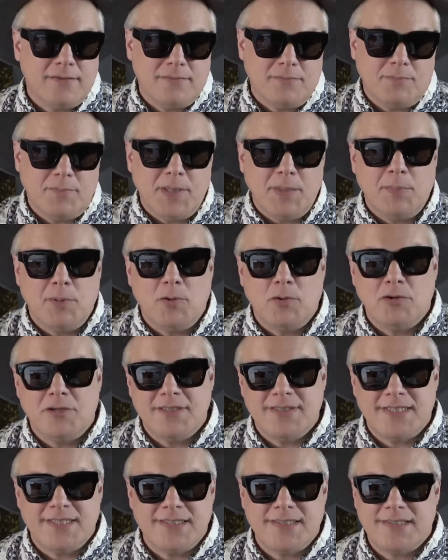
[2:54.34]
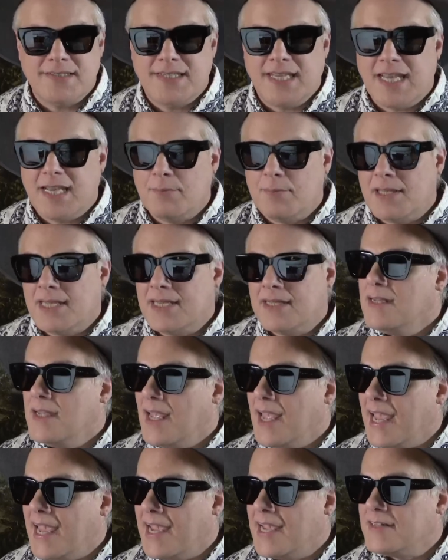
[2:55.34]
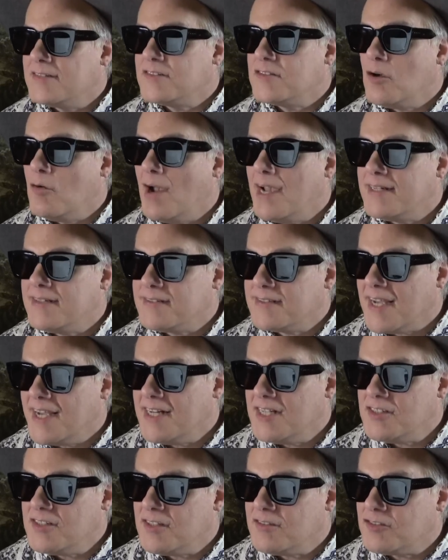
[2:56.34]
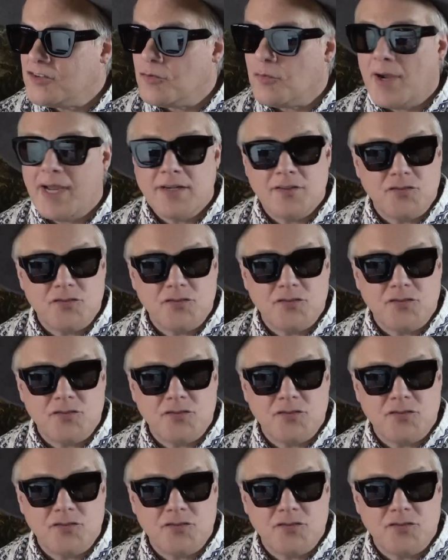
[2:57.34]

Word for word: people who are addicted to gambling. And so I decided to write